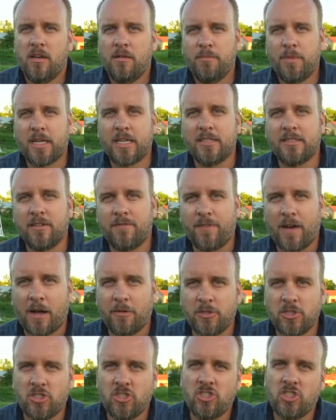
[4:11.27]
Because if I
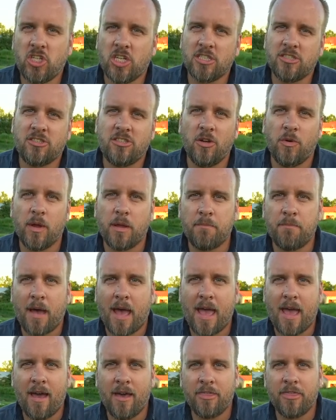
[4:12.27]
was just doing
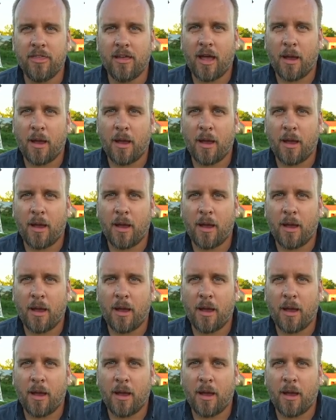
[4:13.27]
math,